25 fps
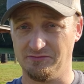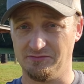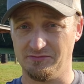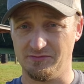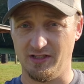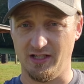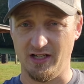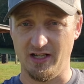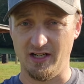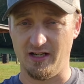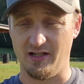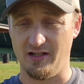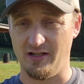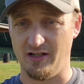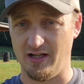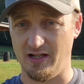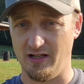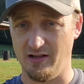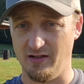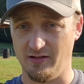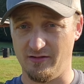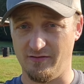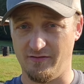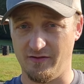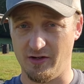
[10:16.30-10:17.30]
yeah, I
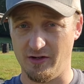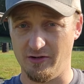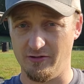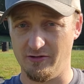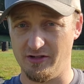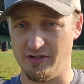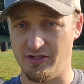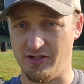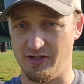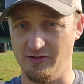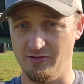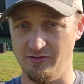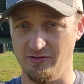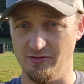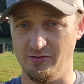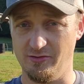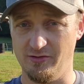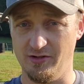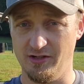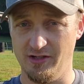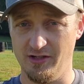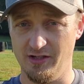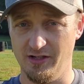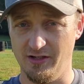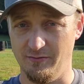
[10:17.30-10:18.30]
look forward
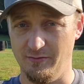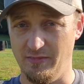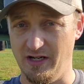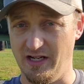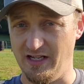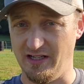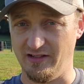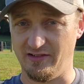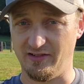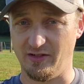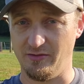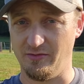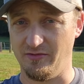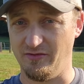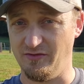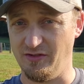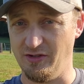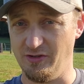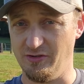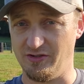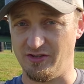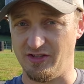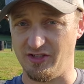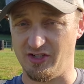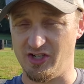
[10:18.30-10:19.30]
to meeting some of
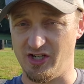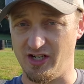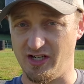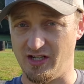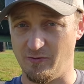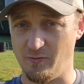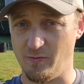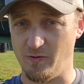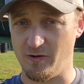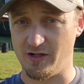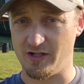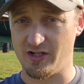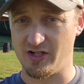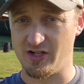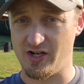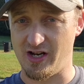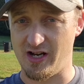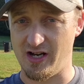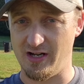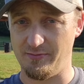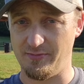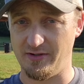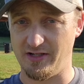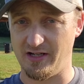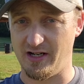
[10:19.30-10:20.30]
you at the chicken
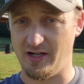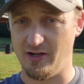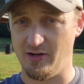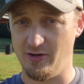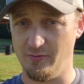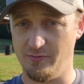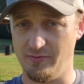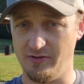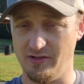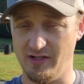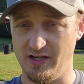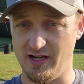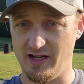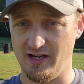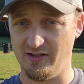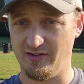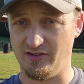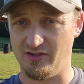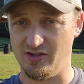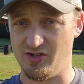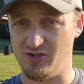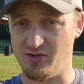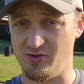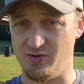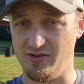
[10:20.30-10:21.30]
workshop, and I hope you
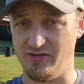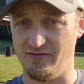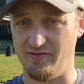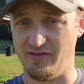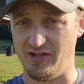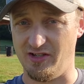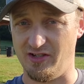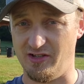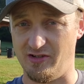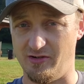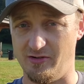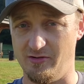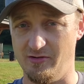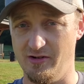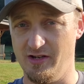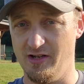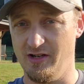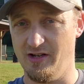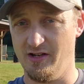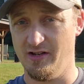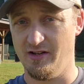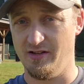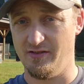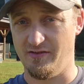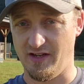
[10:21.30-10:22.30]
guys enjoy the video.
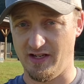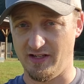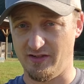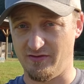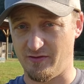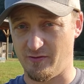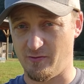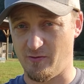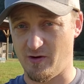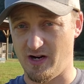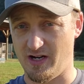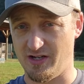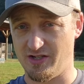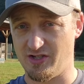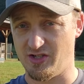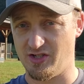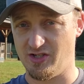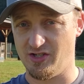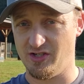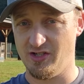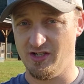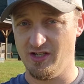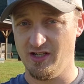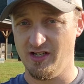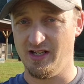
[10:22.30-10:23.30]
Thanks for
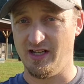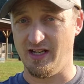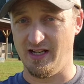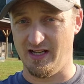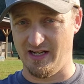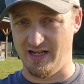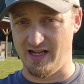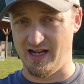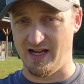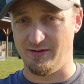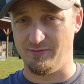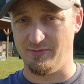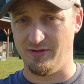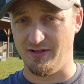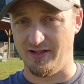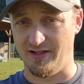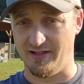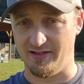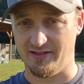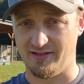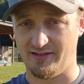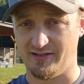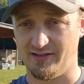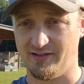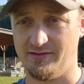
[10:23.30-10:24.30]
watching, and God
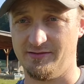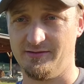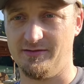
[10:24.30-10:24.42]
bless.